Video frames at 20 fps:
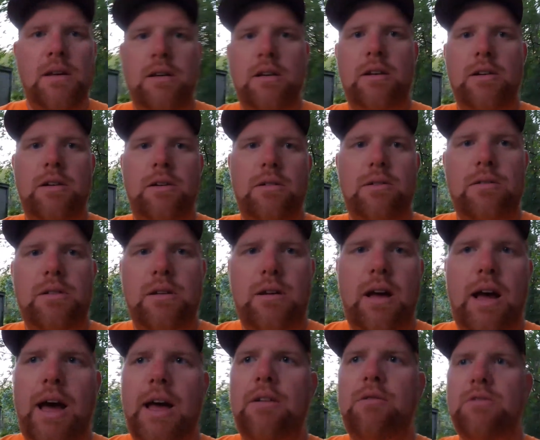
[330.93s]
you know,
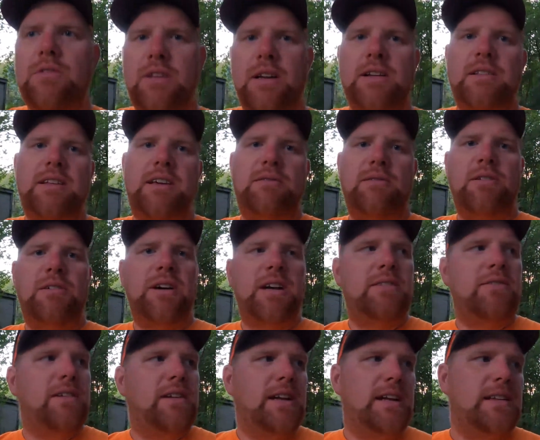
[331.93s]
I don't think they really
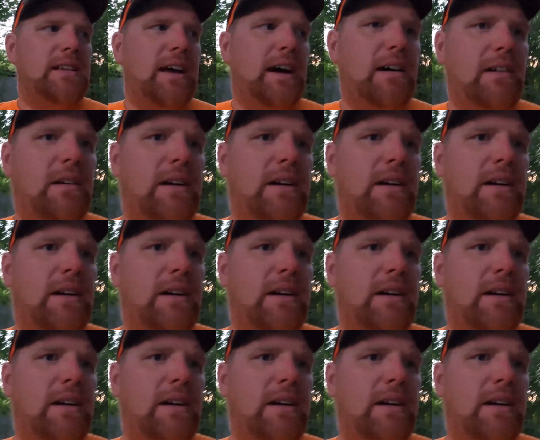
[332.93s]
even need that